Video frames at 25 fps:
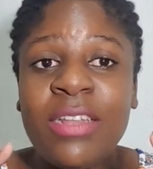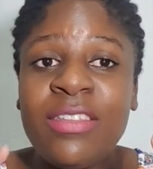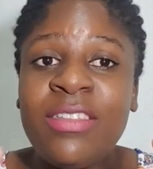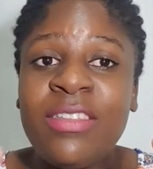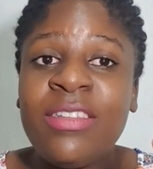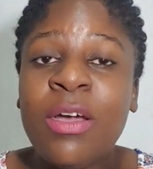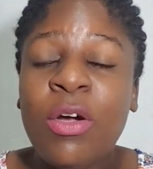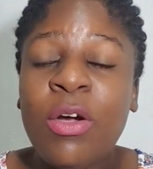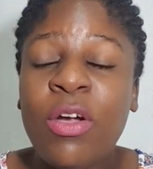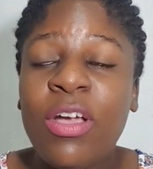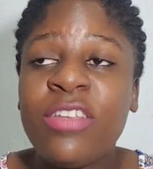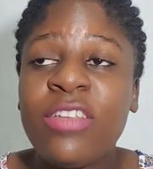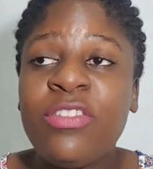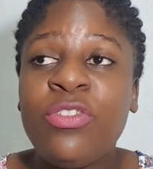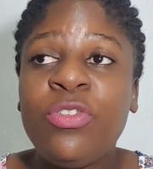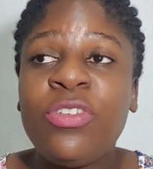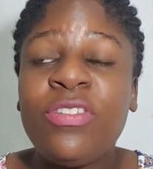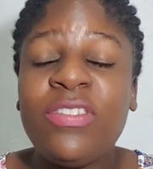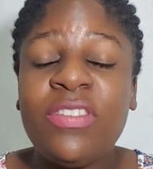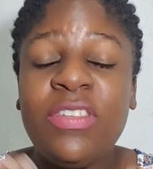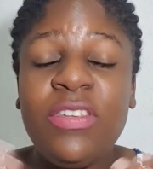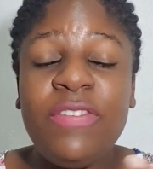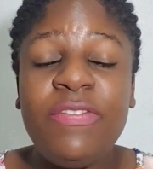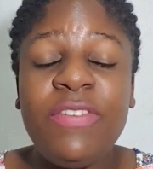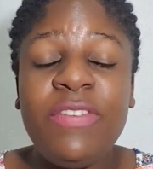now has your
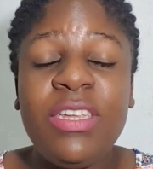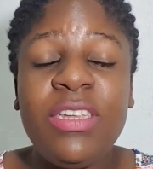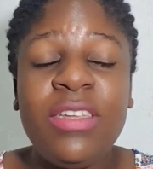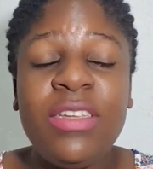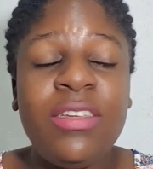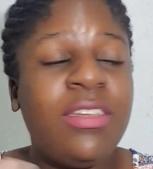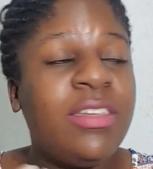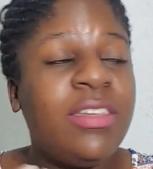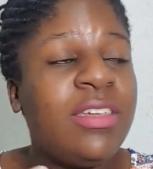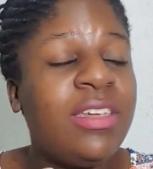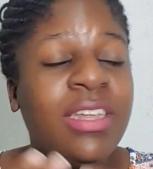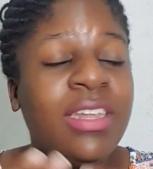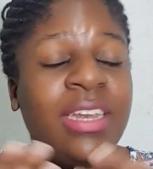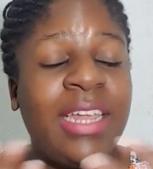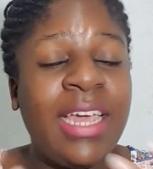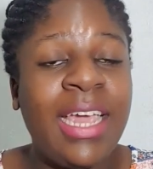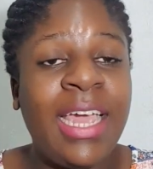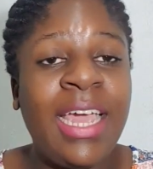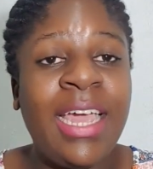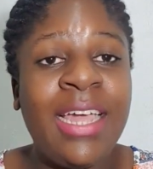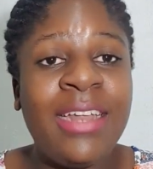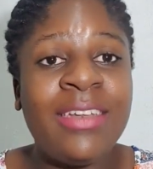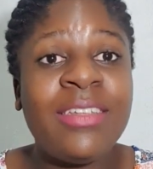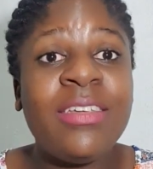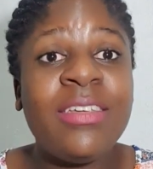CV in
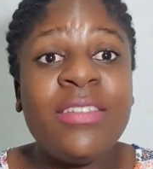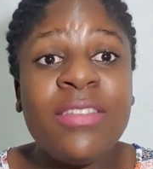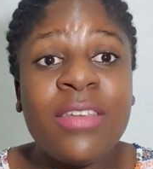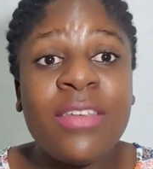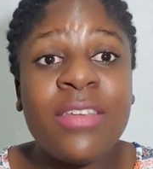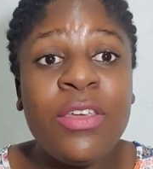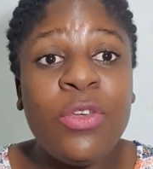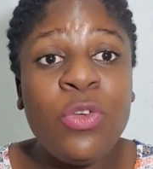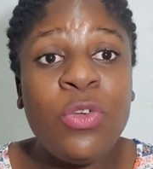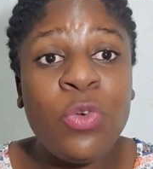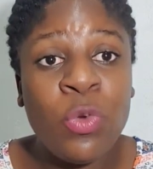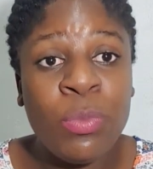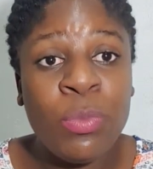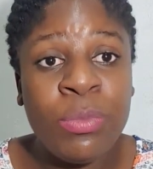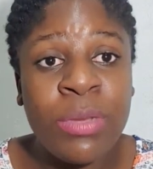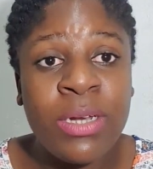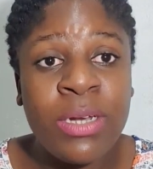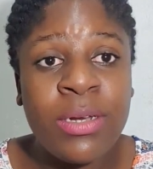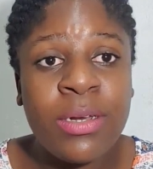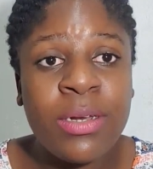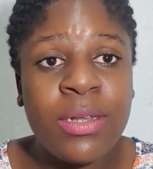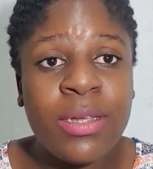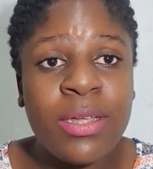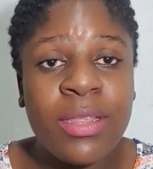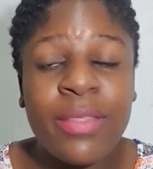hand is a
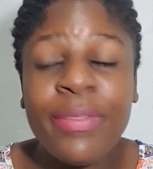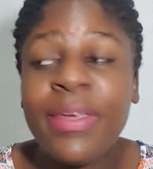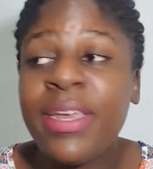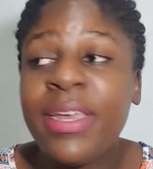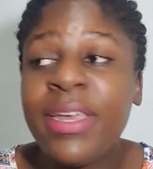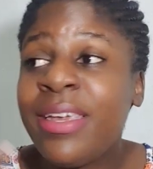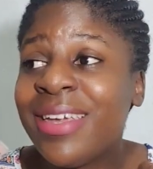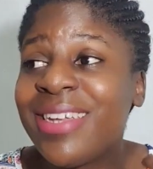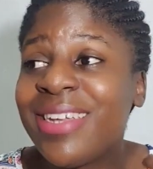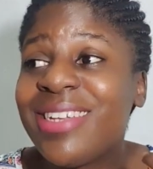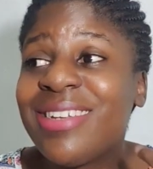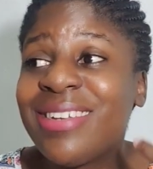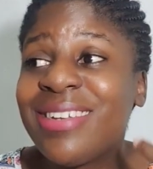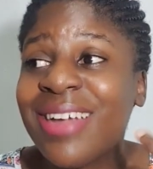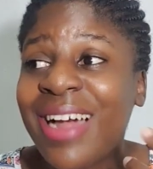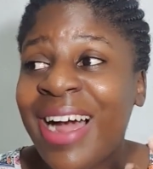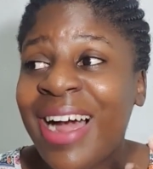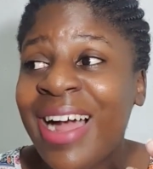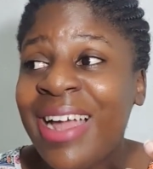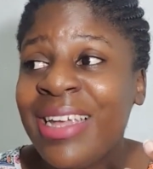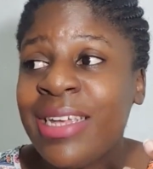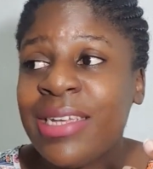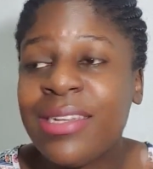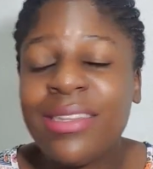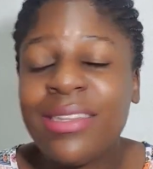human. They get
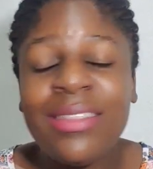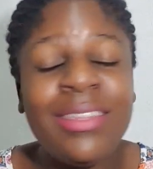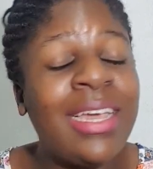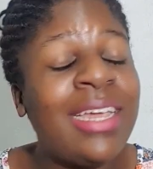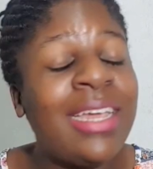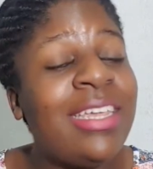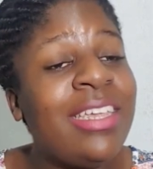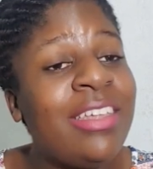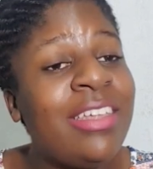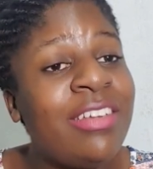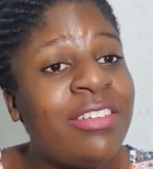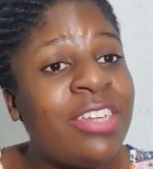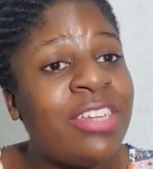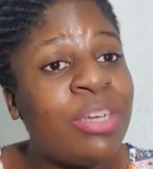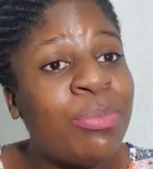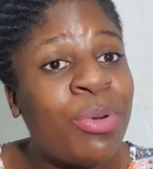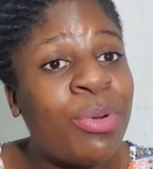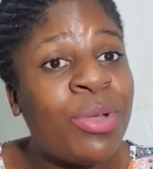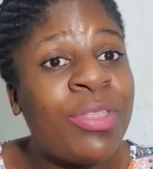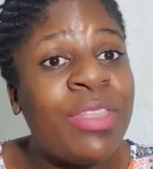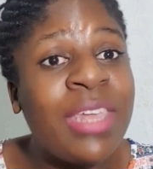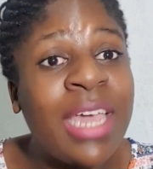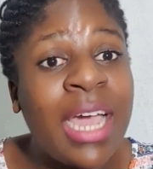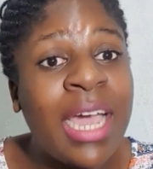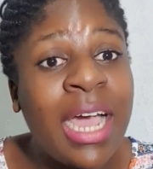tired, they are
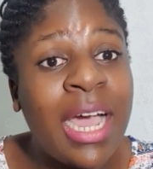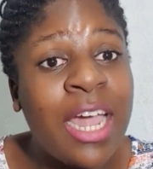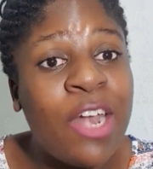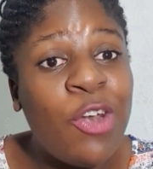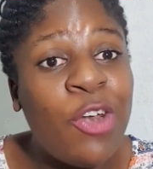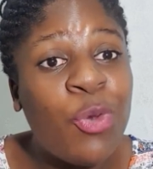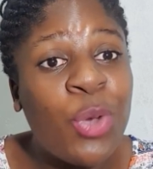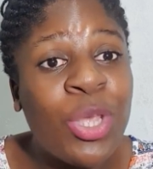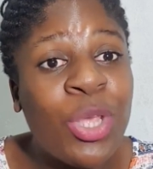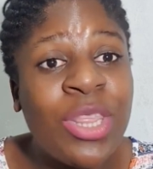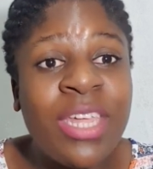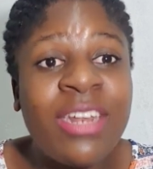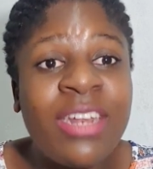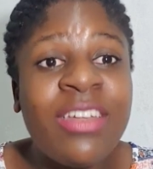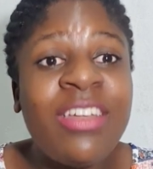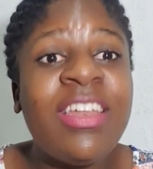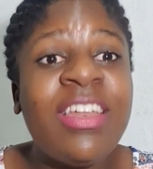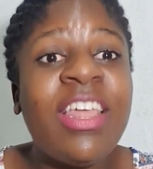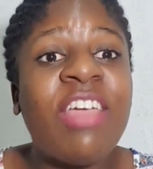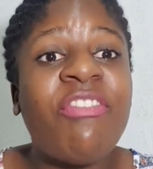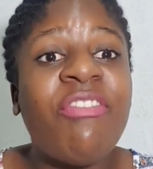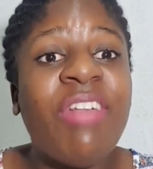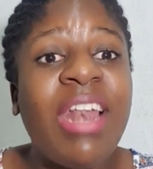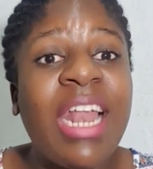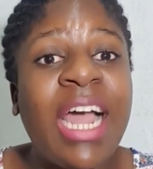irritable, they are annoyed, they didn't
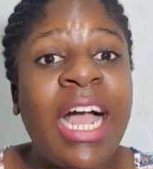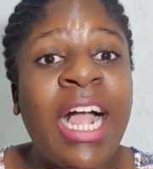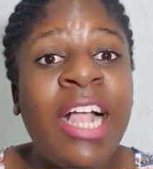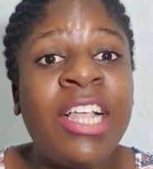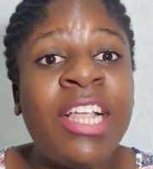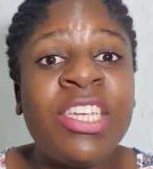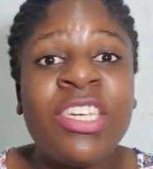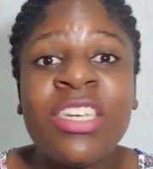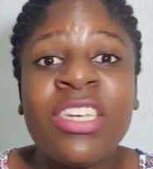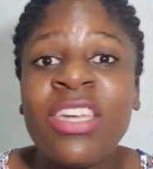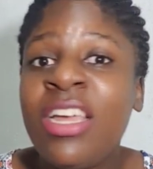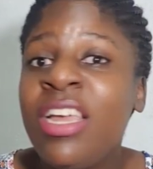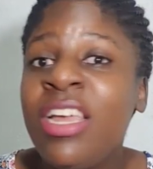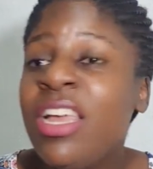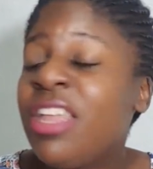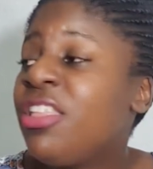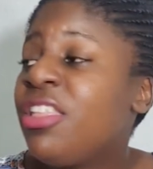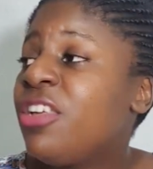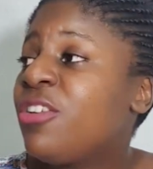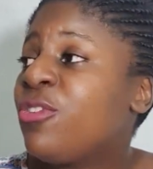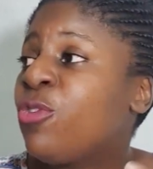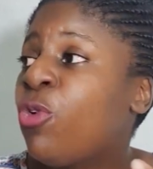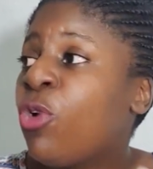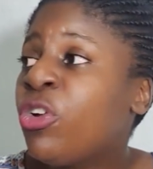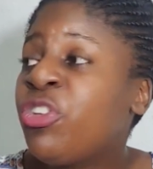have lunch,
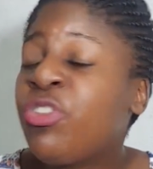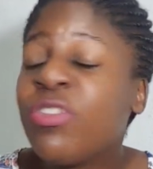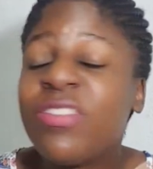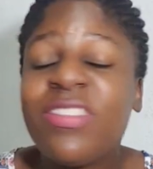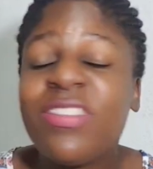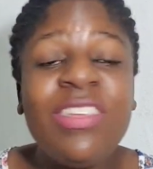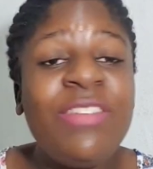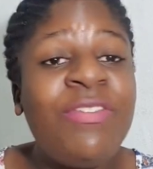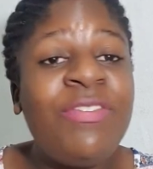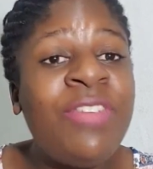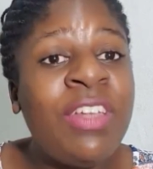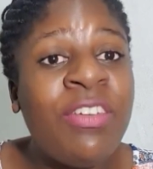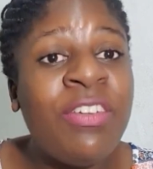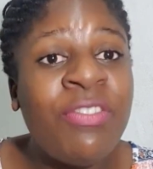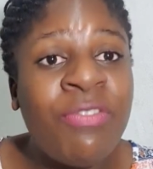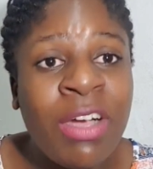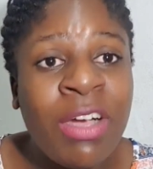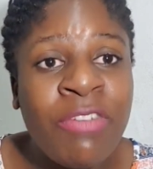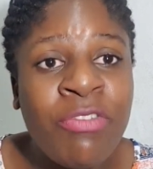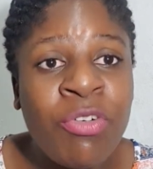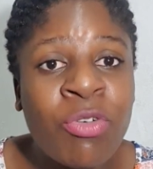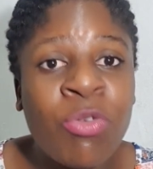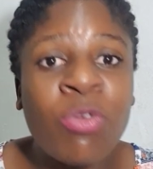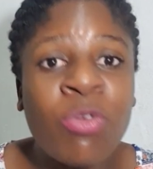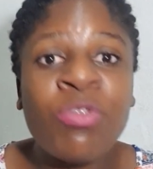they got your CV at
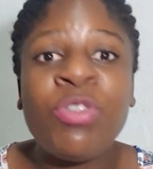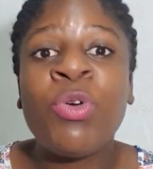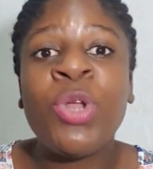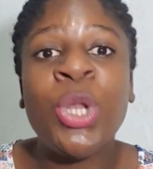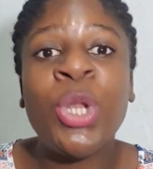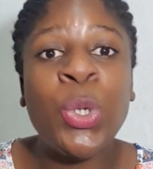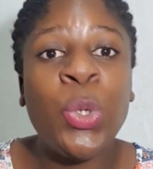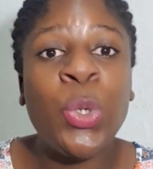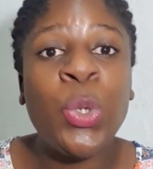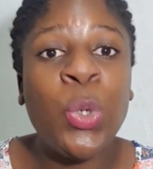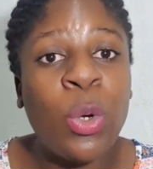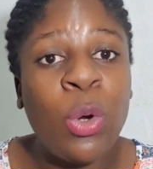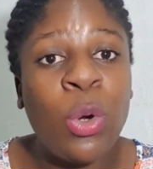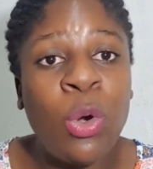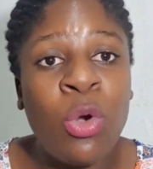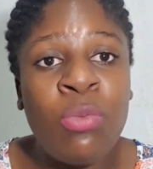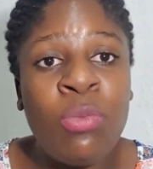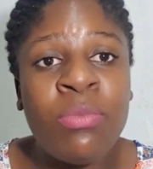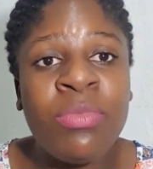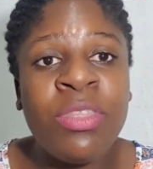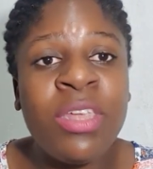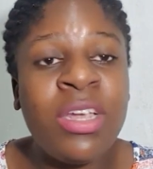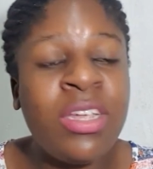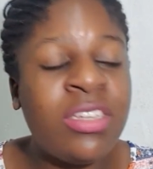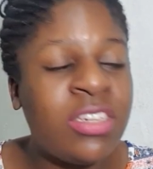5 o'clock, they want to go
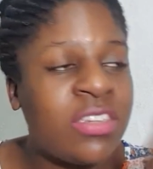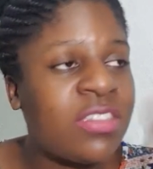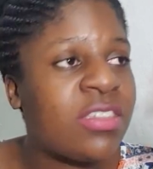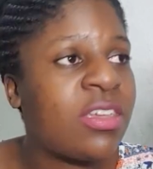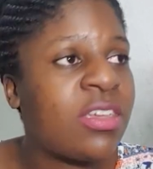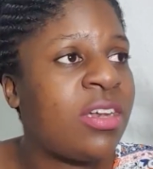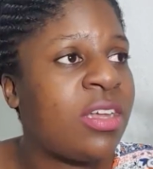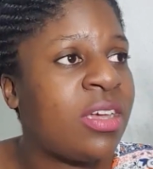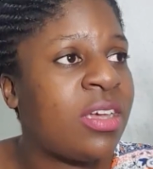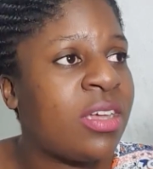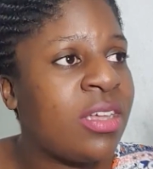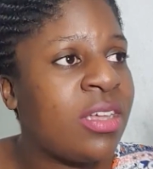home. They're just gonna,